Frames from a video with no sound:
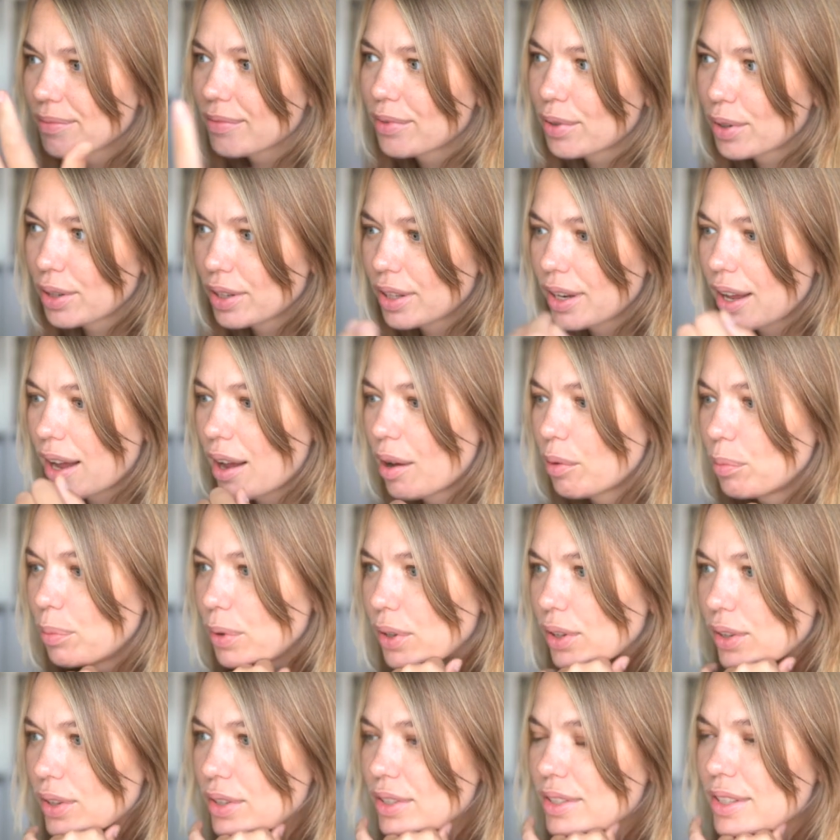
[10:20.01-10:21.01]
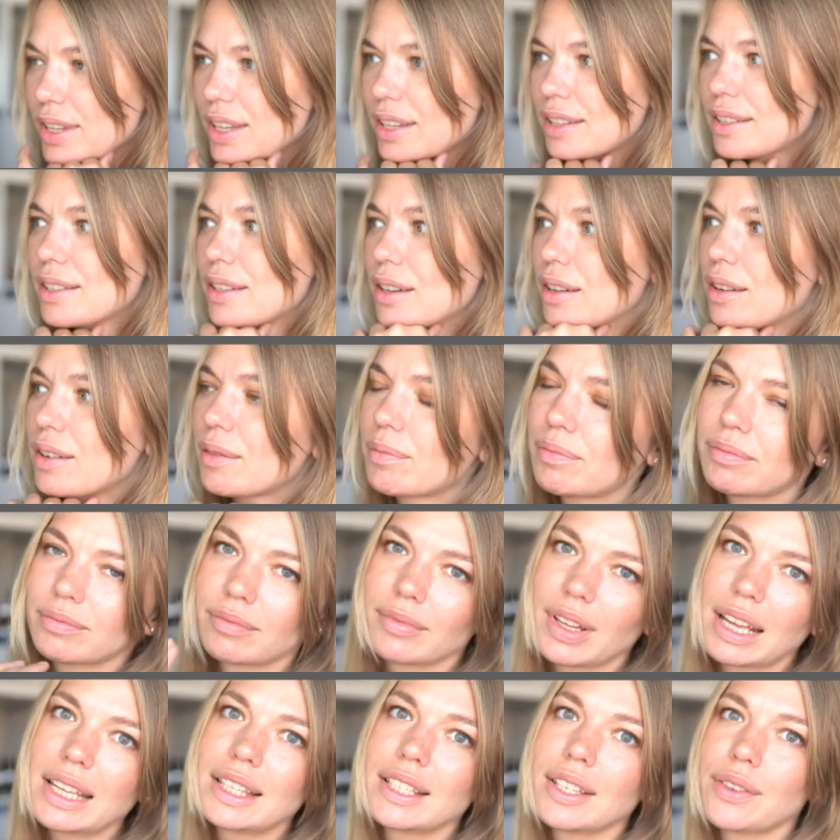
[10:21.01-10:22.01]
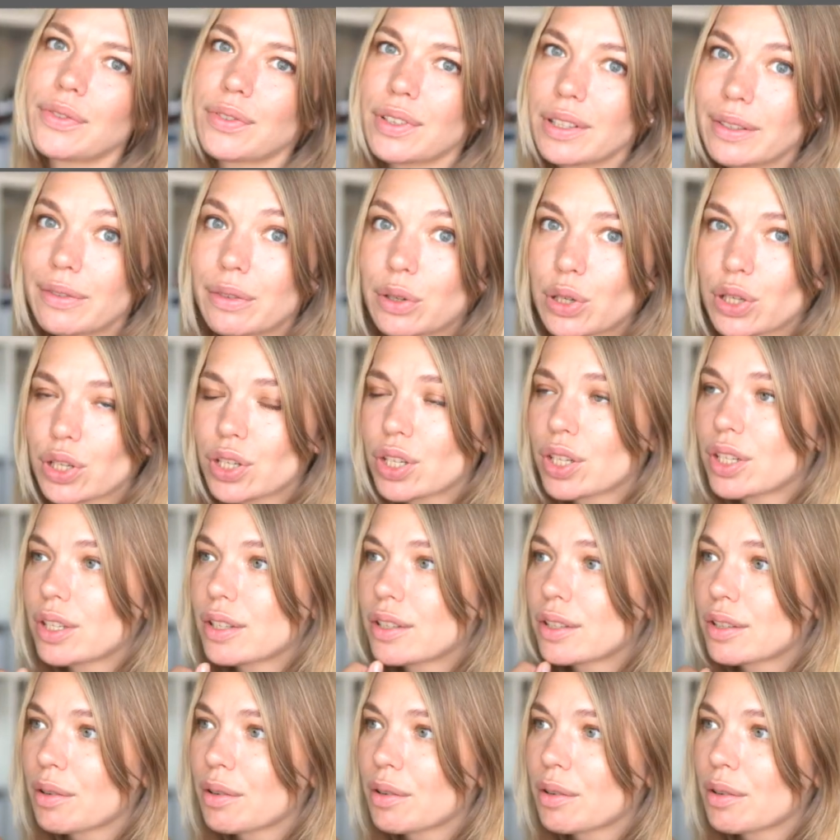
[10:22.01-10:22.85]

for now because it's a free version.